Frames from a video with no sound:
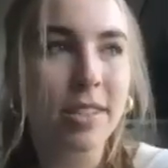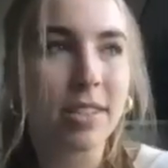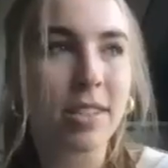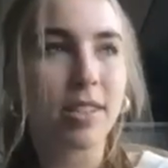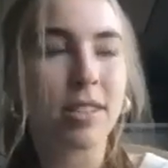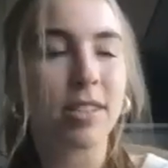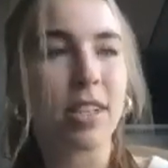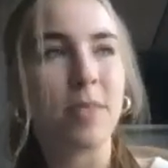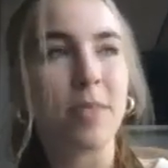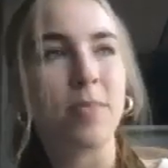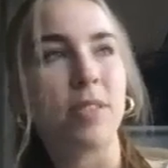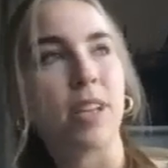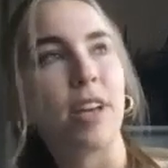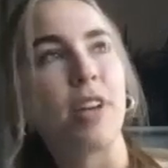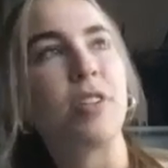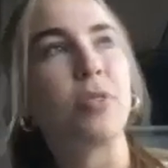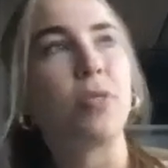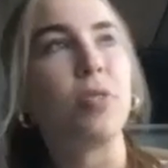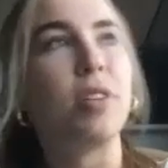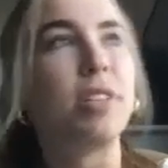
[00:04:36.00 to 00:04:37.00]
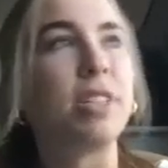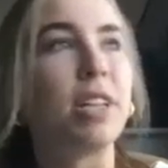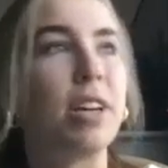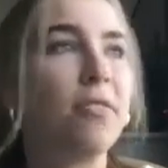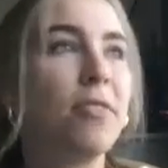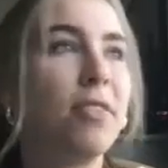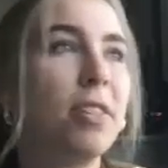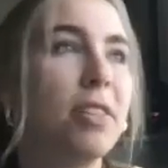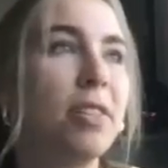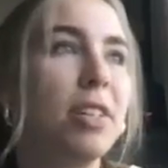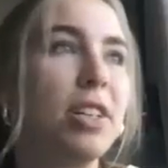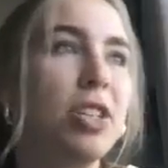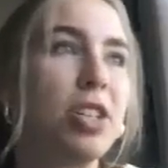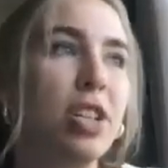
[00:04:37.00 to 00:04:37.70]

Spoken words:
the same schedule. It definitely